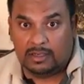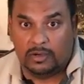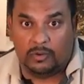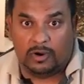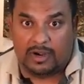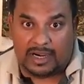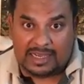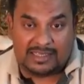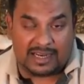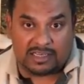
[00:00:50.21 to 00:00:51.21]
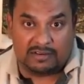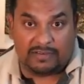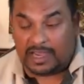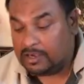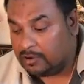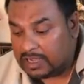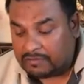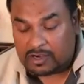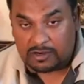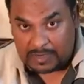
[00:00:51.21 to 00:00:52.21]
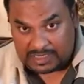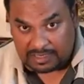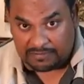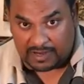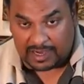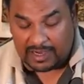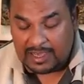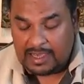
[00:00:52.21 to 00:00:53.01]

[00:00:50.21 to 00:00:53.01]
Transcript: go on an international flight or even a domestic flight,